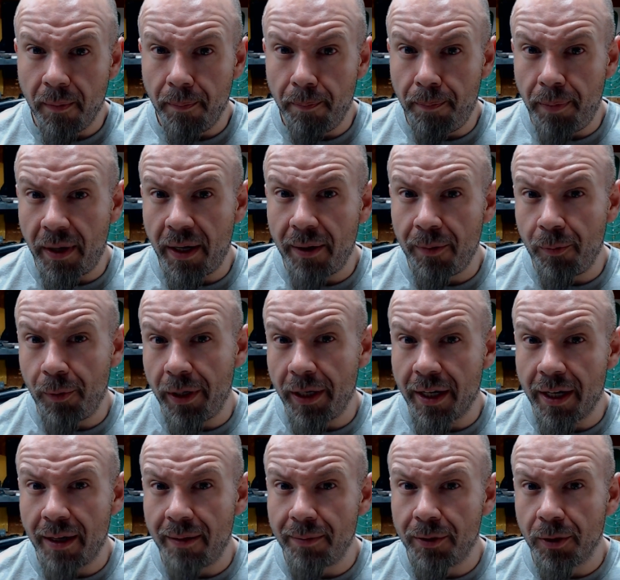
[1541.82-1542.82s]
But when it
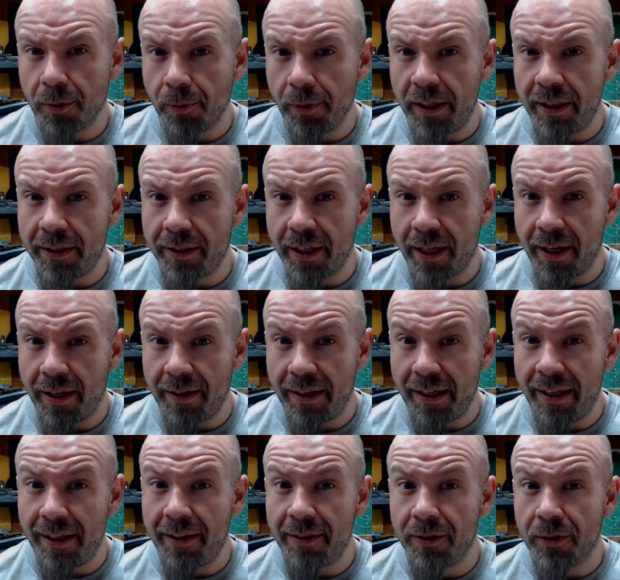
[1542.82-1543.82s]
comes to reset,
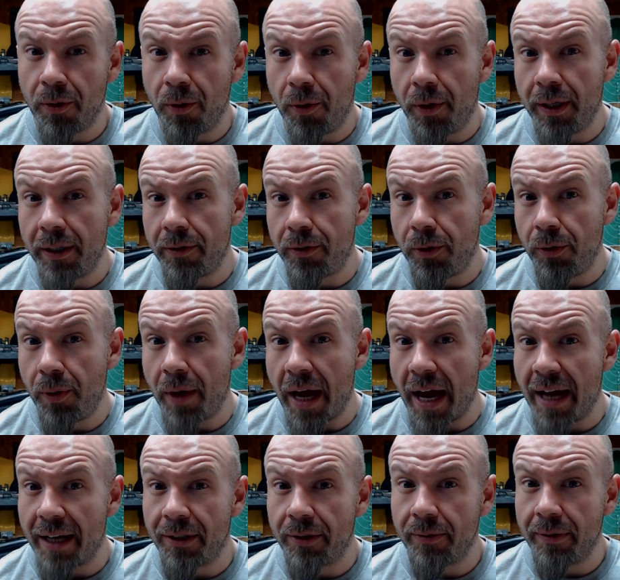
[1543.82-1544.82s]
it is going to
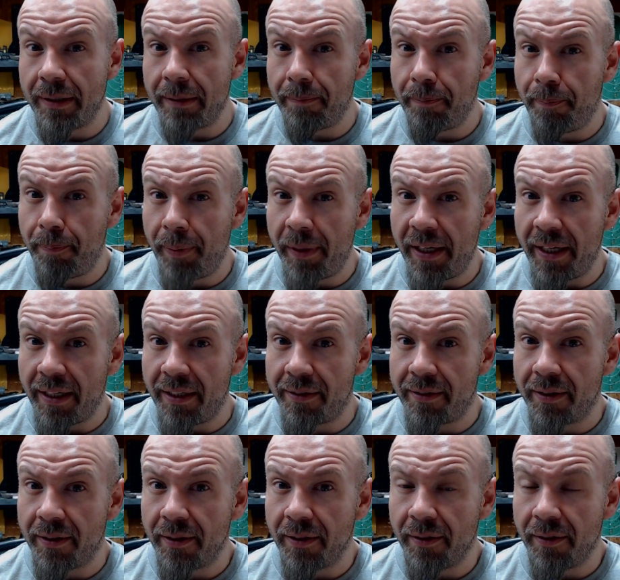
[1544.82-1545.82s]
actually
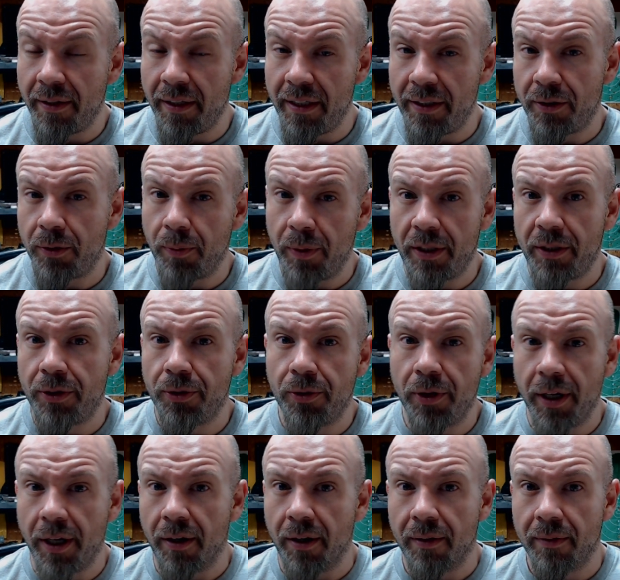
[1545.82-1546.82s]
beat the switch
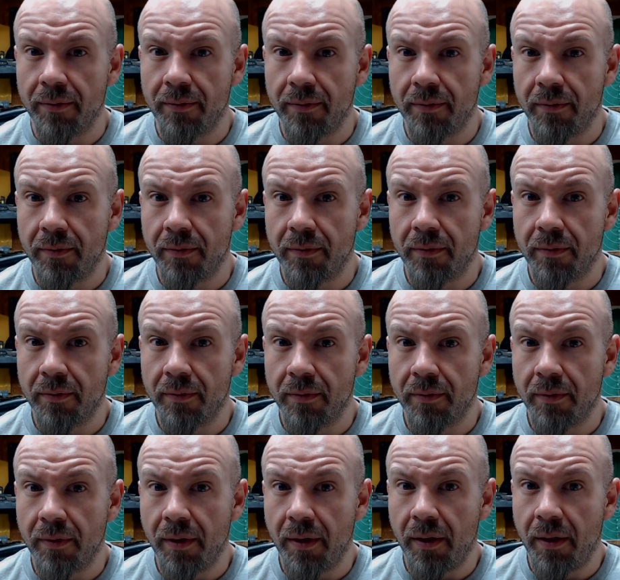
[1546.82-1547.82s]
trigger.
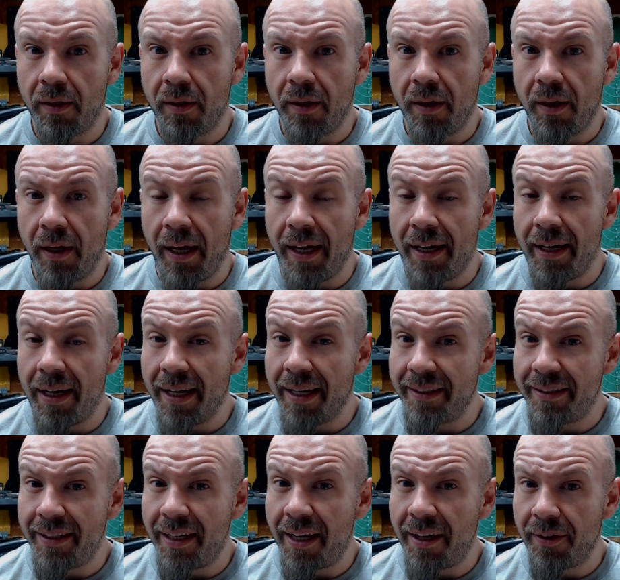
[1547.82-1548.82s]
And I
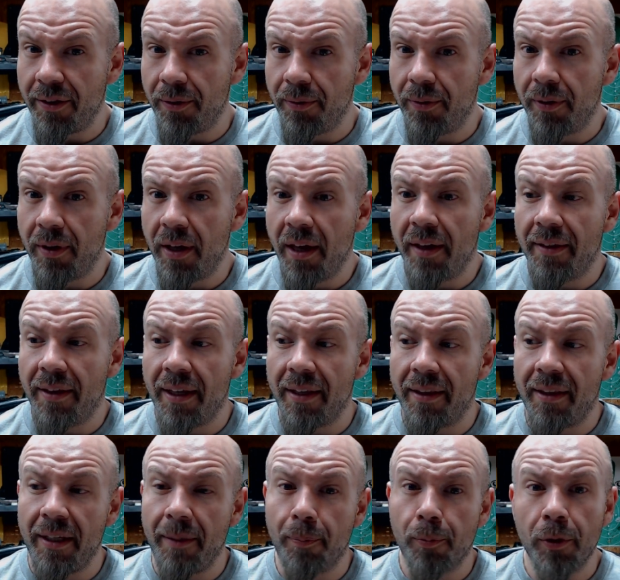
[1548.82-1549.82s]
can tell you that
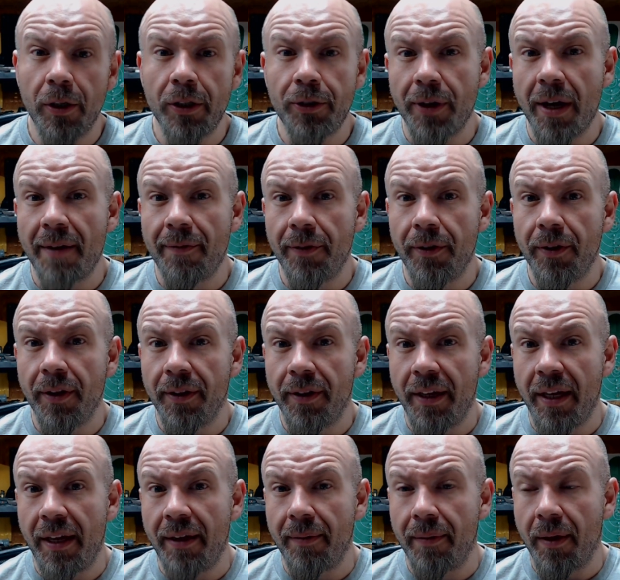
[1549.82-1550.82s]
the pre-travel
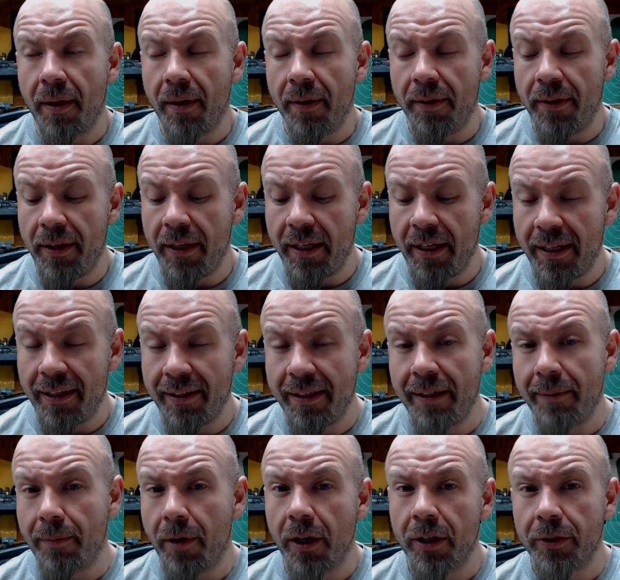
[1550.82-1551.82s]
that the
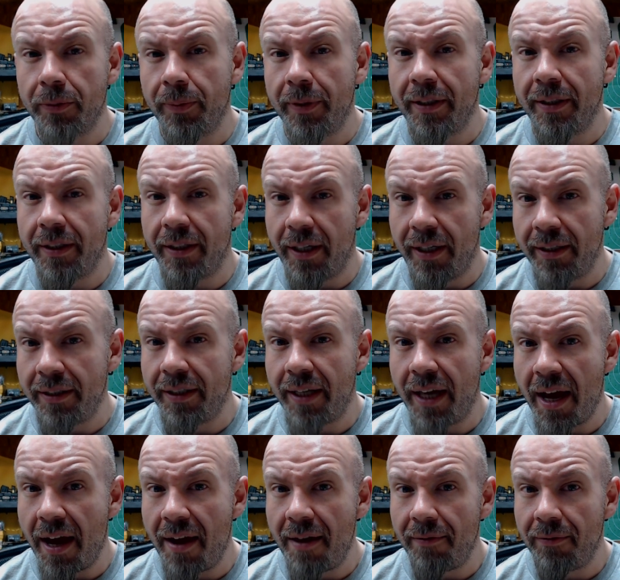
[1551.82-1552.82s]
Elite Marksman does
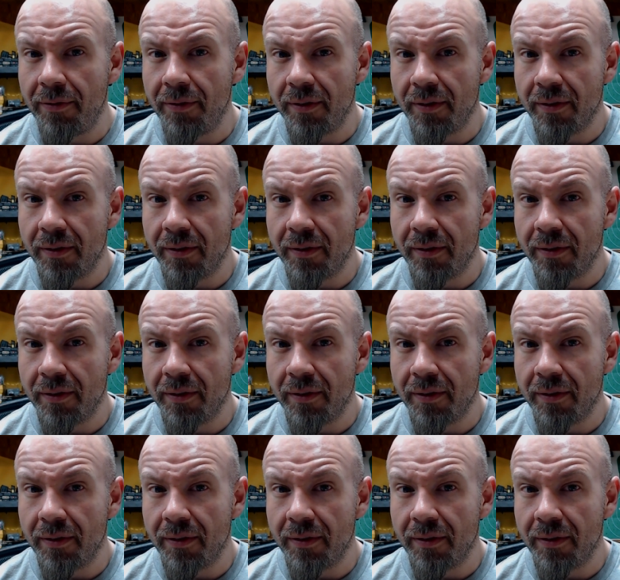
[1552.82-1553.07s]
have